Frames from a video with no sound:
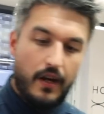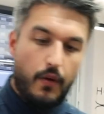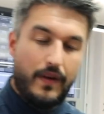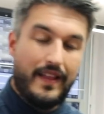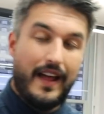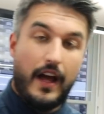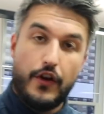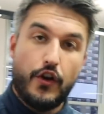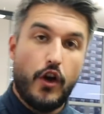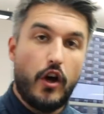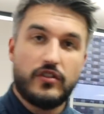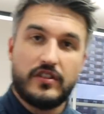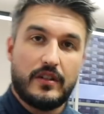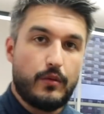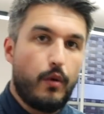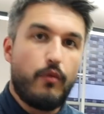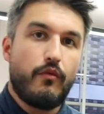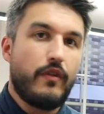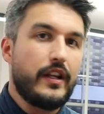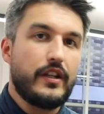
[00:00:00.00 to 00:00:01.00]
Without a nozzle,
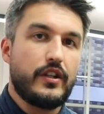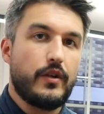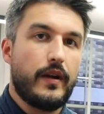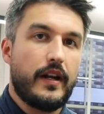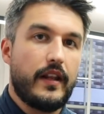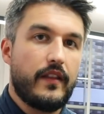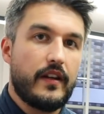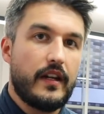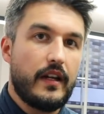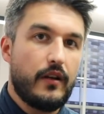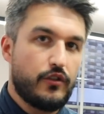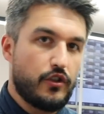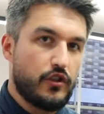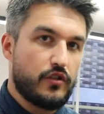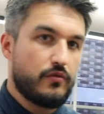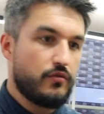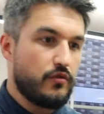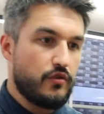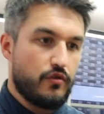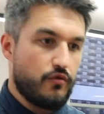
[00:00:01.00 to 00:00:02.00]
it won't really do anything. It'll
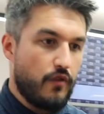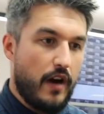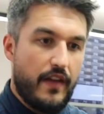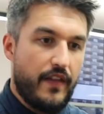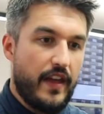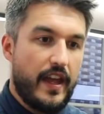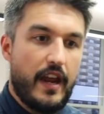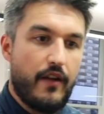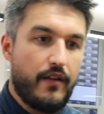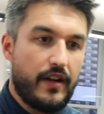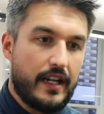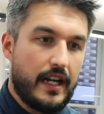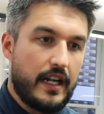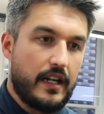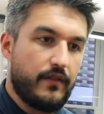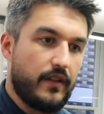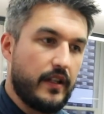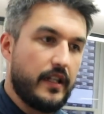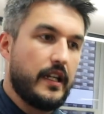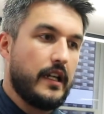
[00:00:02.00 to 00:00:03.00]
just dry the hair in a
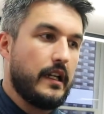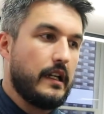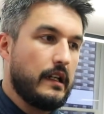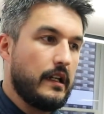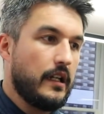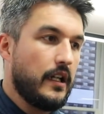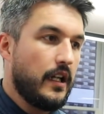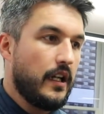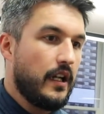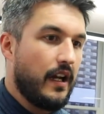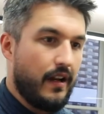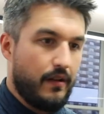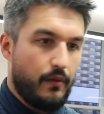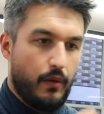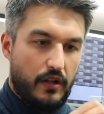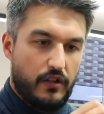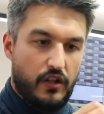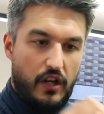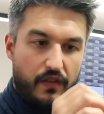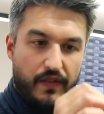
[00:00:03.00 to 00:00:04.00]
kind of like a
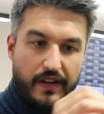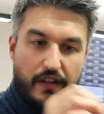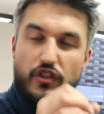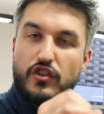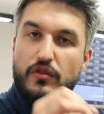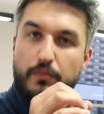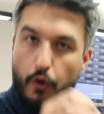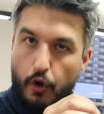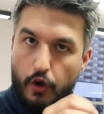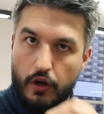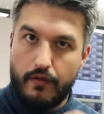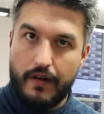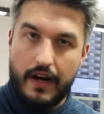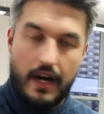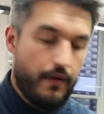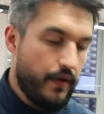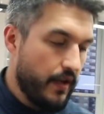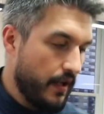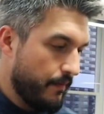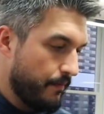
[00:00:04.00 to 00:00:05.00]
very smaller area.